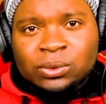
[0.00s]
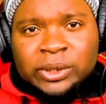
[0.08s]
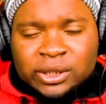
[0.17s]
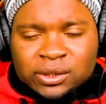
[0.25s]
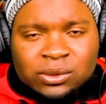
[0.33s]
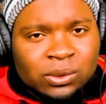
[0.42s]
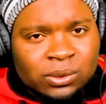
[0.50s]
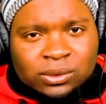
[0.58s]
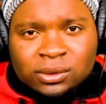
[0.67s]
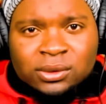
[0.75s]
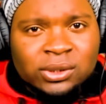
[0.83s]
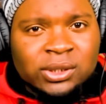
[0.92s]
When it's cold,
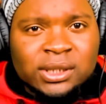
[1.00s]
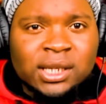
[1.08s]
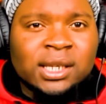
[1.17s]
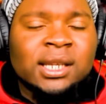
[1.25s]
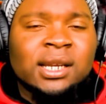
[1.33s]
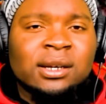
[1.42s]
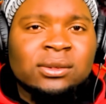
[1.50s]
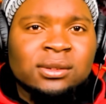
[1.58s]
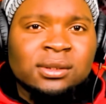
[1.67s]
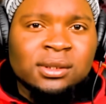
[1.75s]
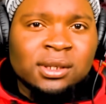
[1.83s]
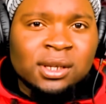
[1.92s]
don't take it out.
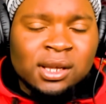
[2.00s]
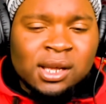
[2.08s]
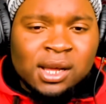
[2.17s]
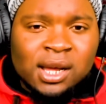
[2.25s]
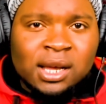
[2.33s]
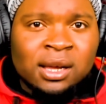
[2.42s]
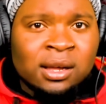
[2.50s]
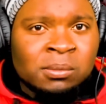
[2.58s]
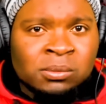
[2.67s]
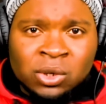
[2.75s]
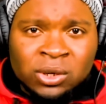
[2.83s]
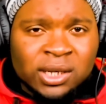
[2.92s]

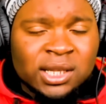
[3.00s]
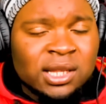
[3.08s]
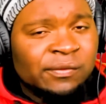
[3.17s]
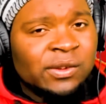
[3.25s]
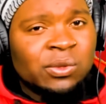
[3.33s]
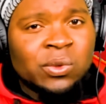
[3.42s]
Unless if it's